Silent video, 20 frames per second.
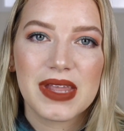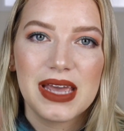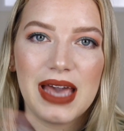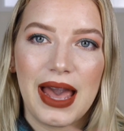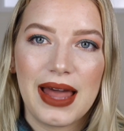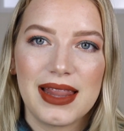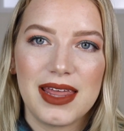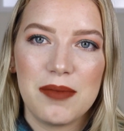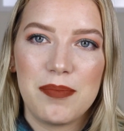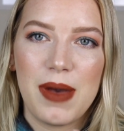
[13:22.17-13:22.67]

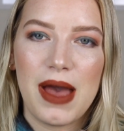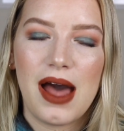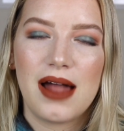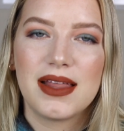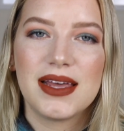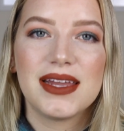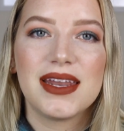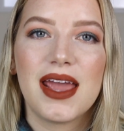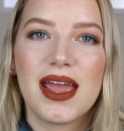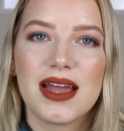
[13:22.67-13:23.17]
Kylie
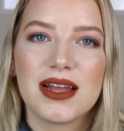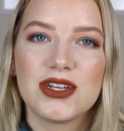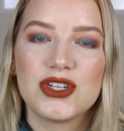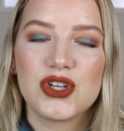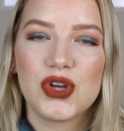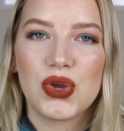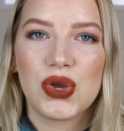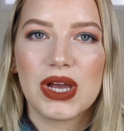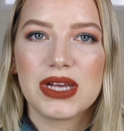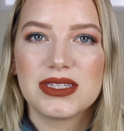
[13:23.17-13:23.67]
palette and
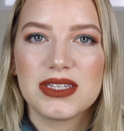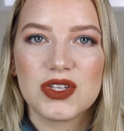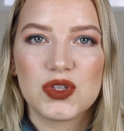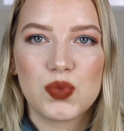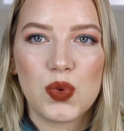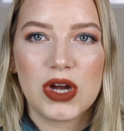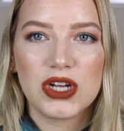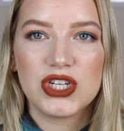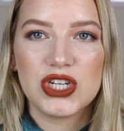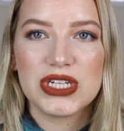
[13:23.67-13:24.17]
show you guys the
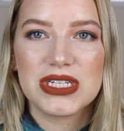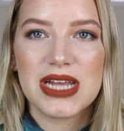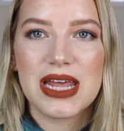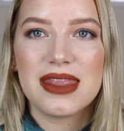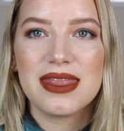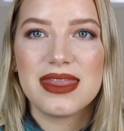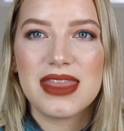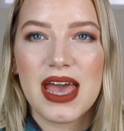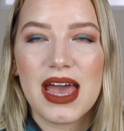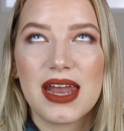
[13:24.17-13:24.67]
swatches,
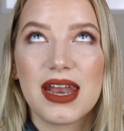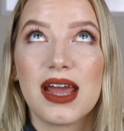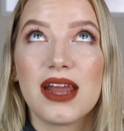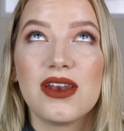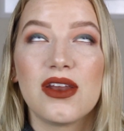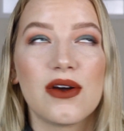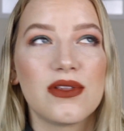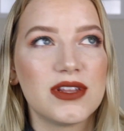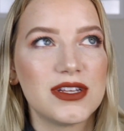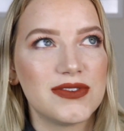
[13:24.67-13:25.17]
and then I
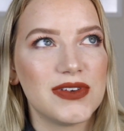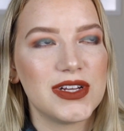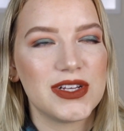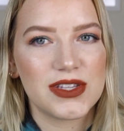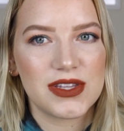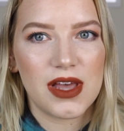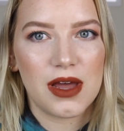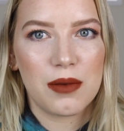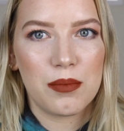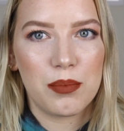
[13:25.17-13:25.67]
know this video
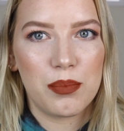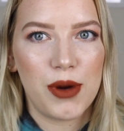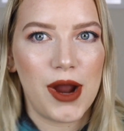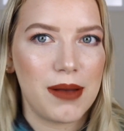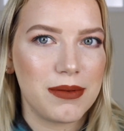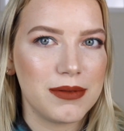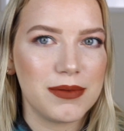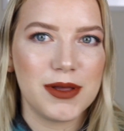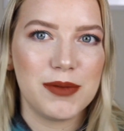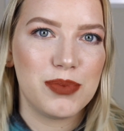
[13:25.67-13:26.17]
is
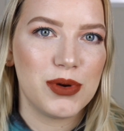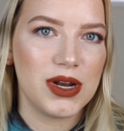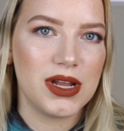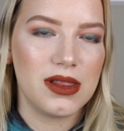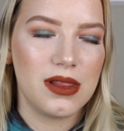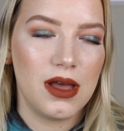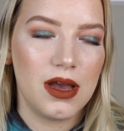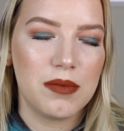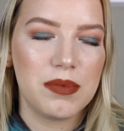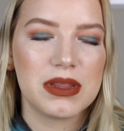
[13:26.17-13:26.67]
probably pretty
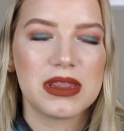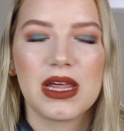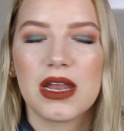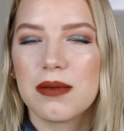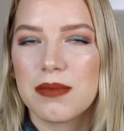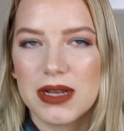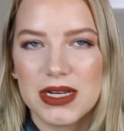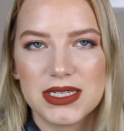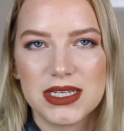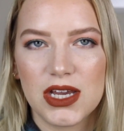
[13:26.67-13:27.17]
long, but then
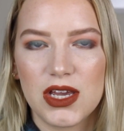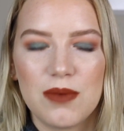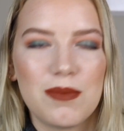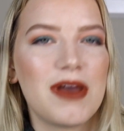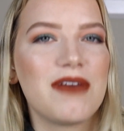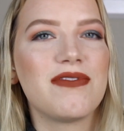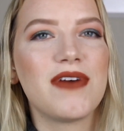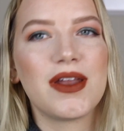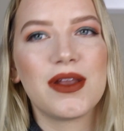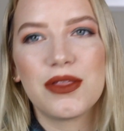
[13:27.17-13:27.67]
I'm gonna tell you
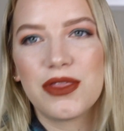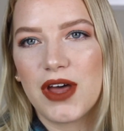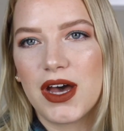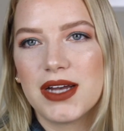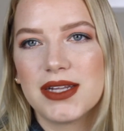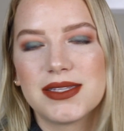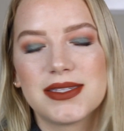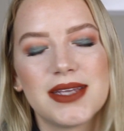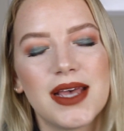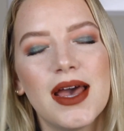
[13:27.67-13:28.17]
my final
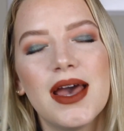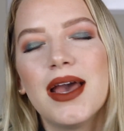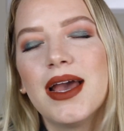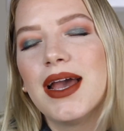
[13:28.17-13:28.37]
thoughts,